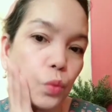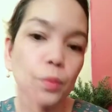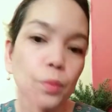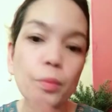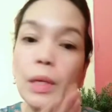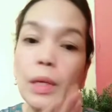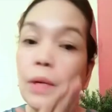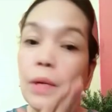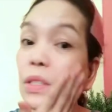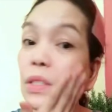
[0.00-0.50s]

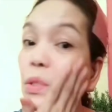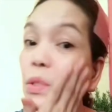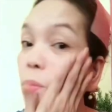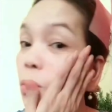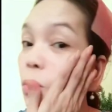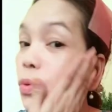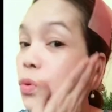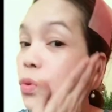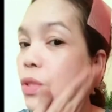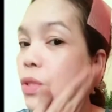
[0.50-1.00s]
Very
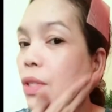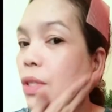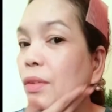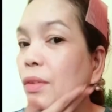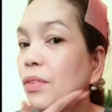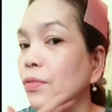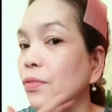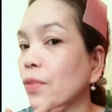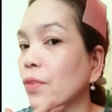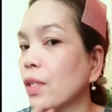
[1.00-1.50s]
smooth
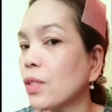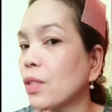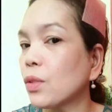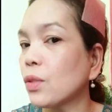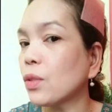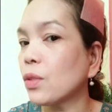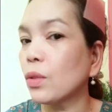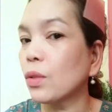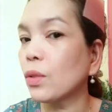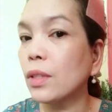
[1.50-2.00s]
ang face nyo.